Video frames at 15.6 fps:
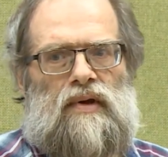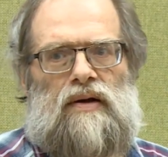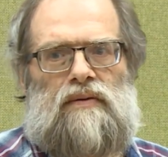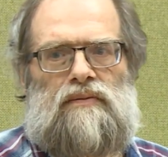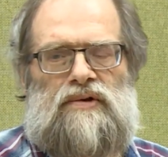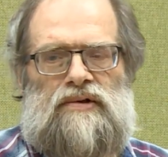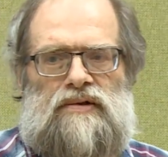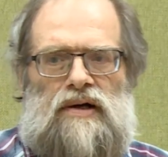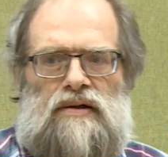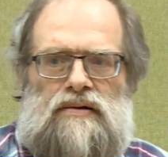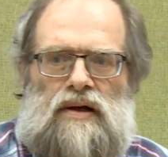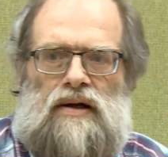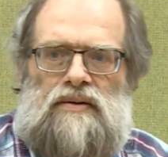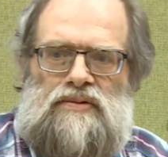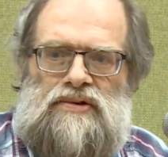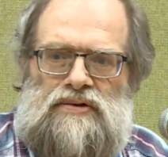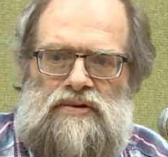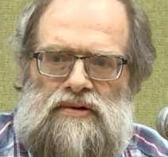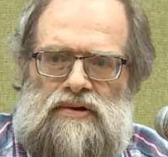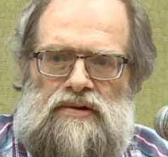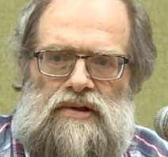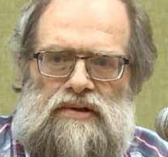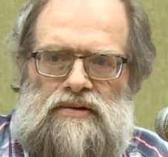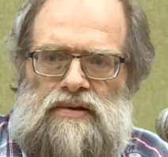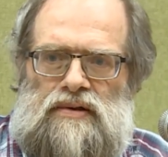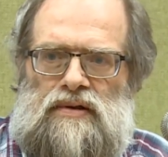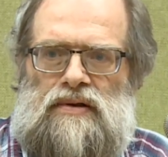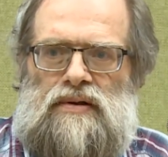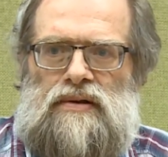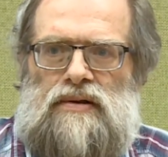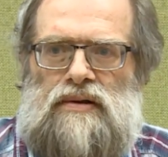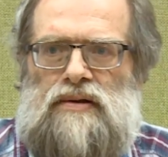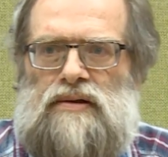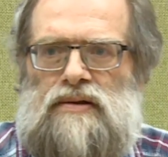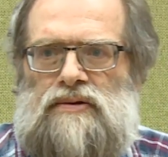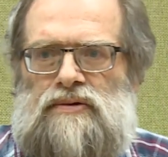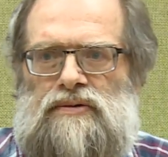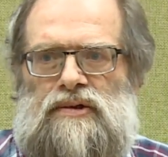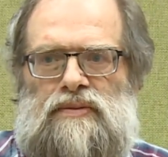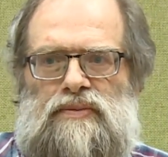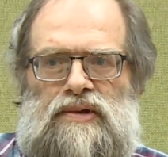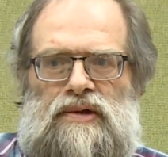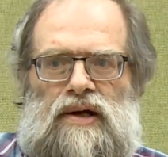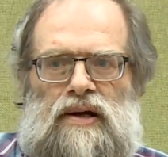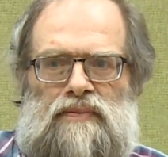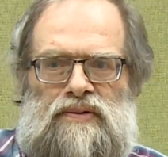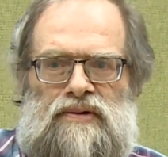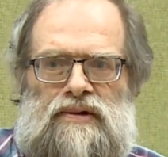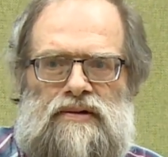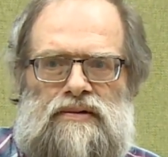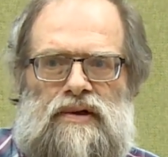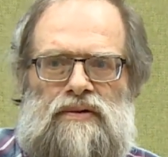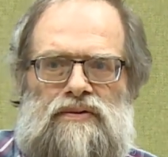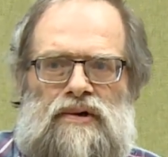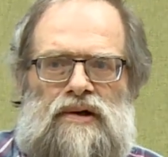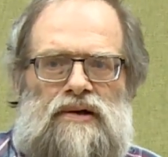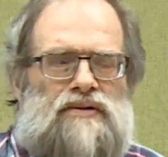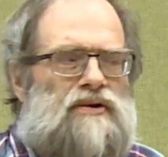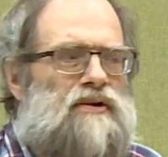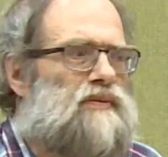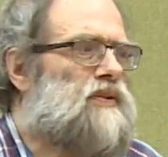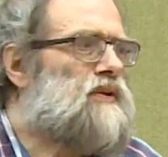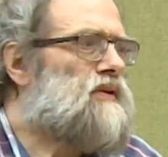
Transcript: And with that, I'm sure that uh, you will be happy that I wind up.